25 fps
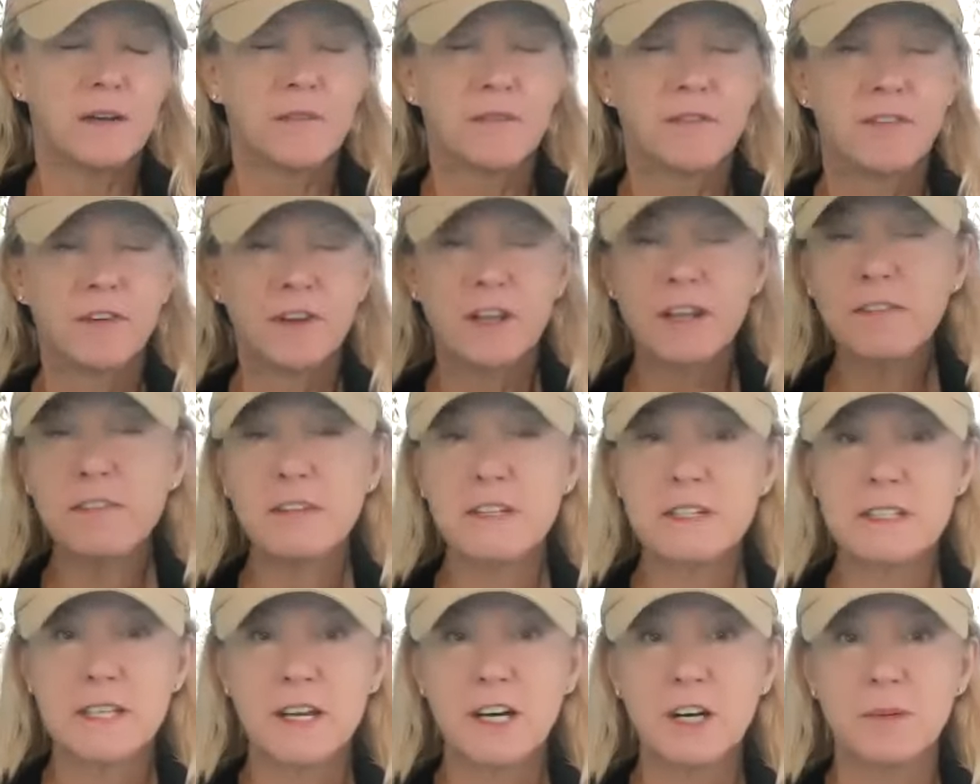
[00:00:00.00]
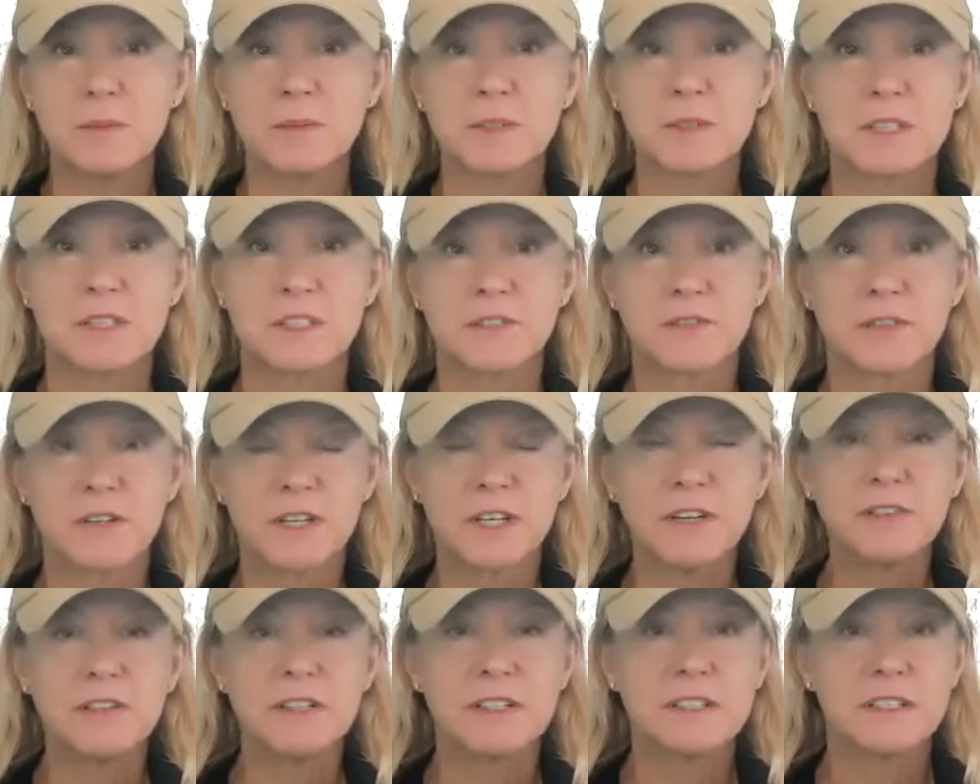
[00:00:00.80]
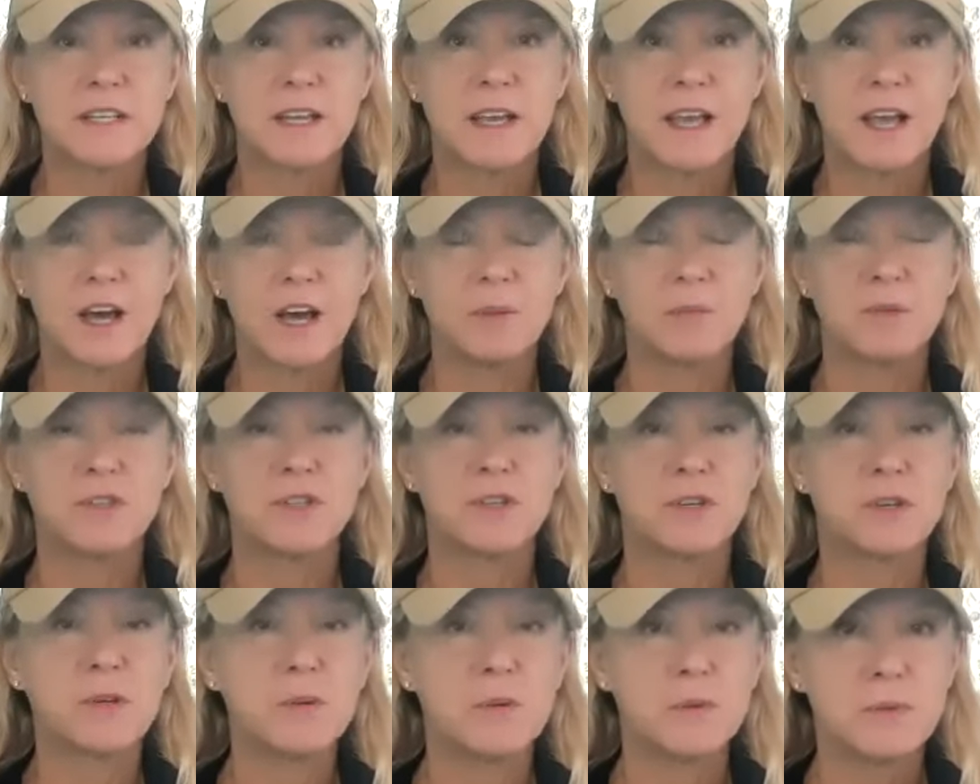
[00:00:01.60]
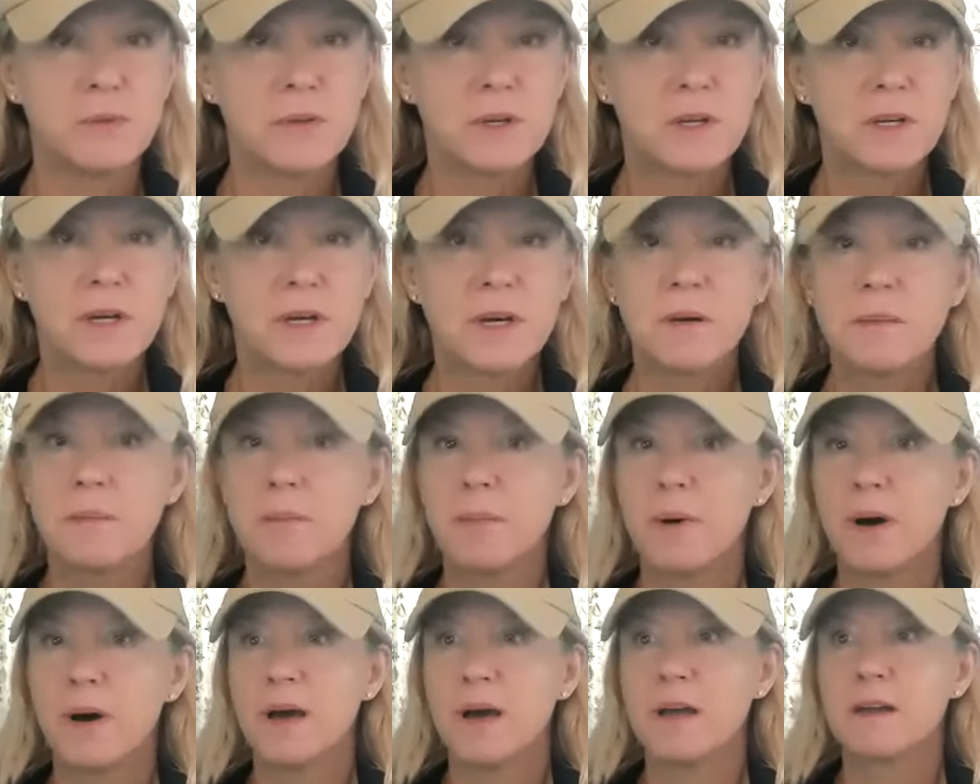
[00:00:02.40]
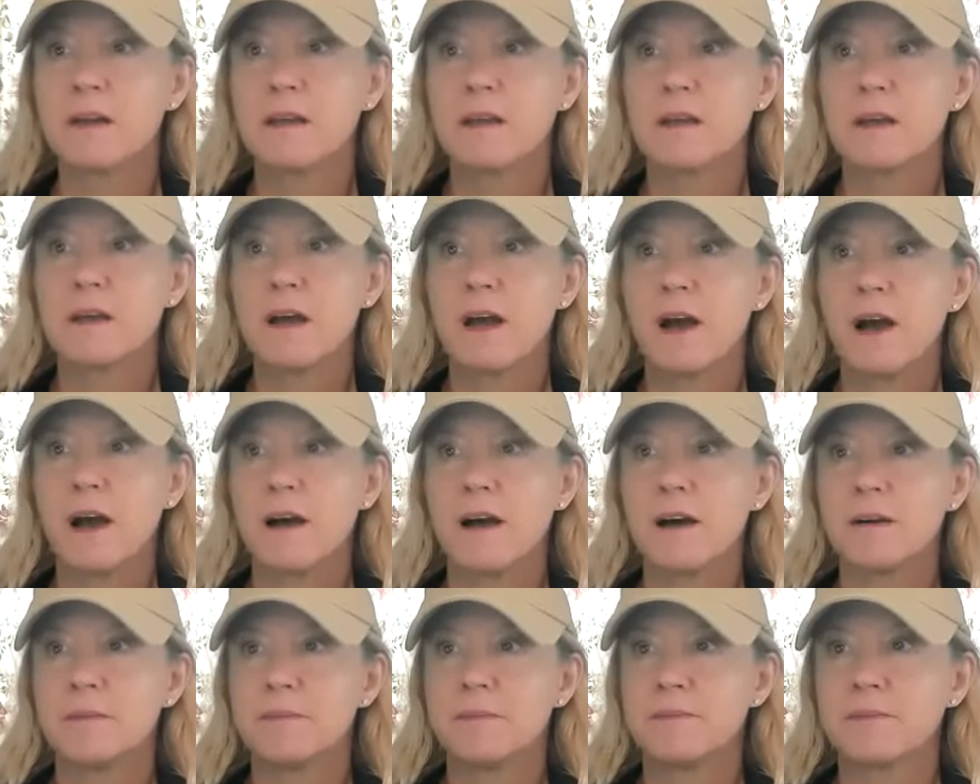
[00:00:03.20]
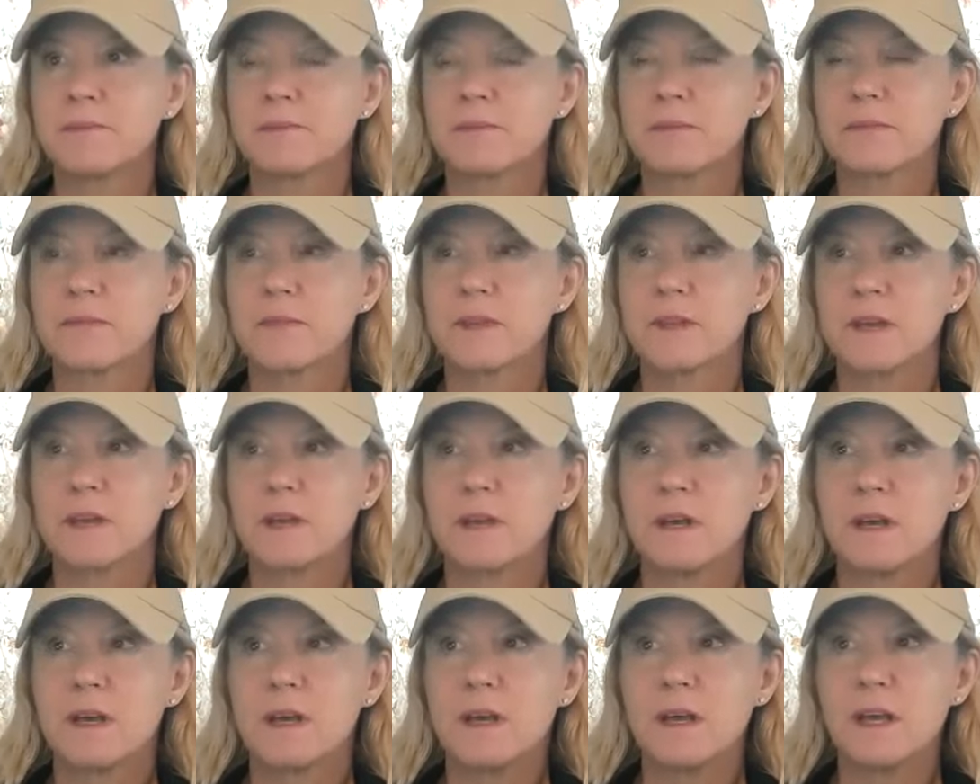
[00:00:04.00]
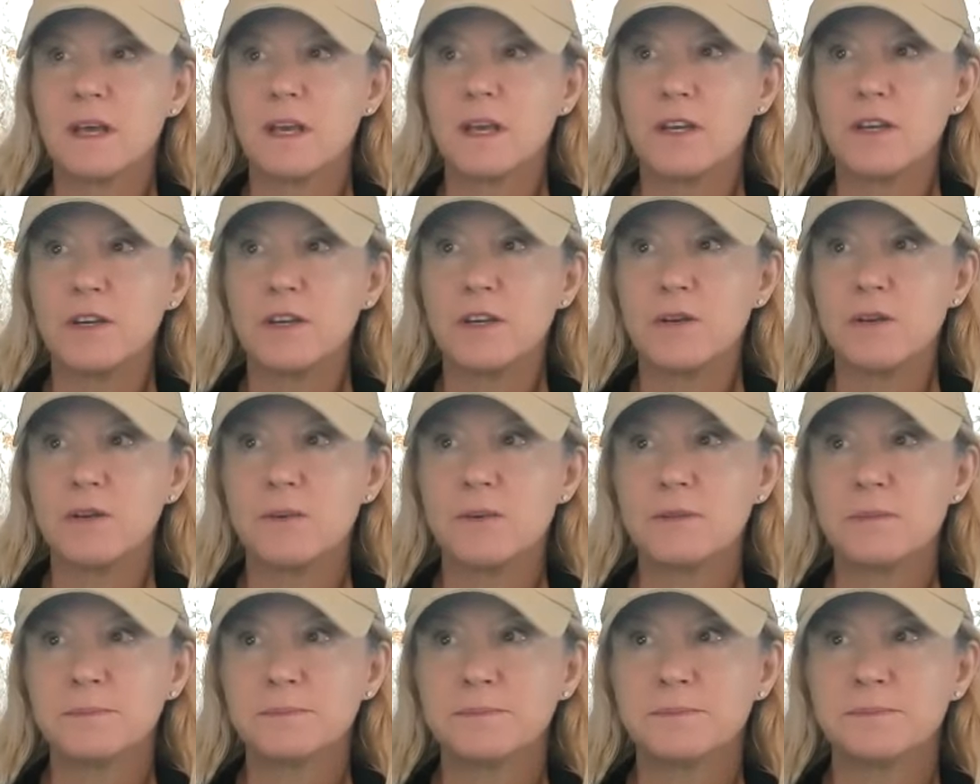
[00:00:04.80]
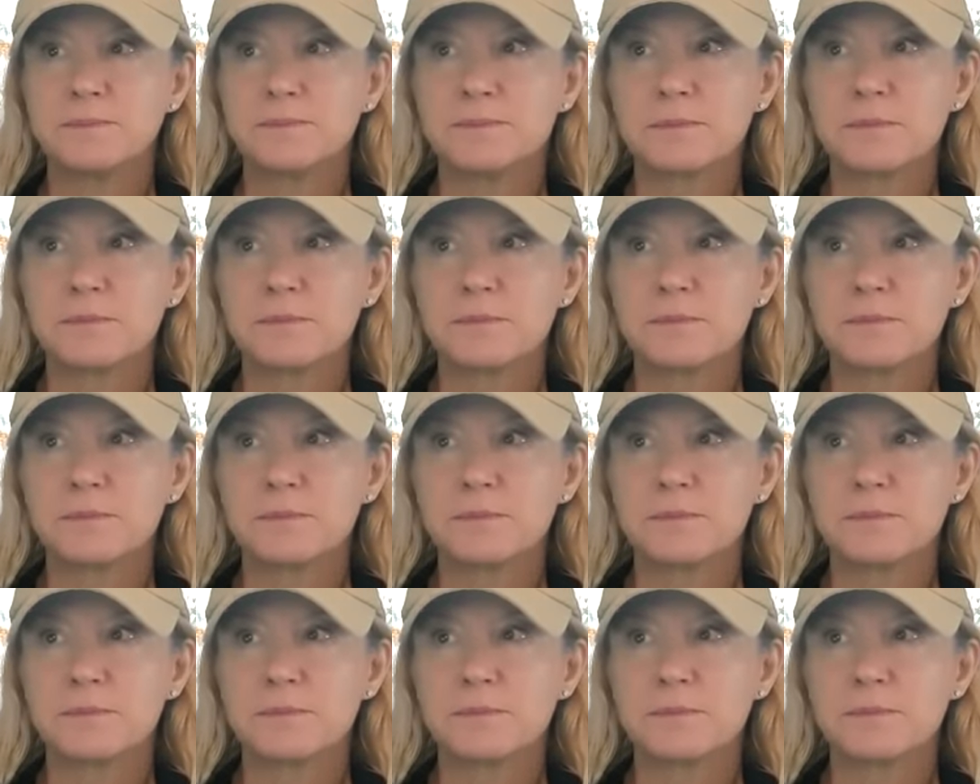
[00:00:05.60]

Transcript: Forgiveness helps because forgiveness helps you, but um, you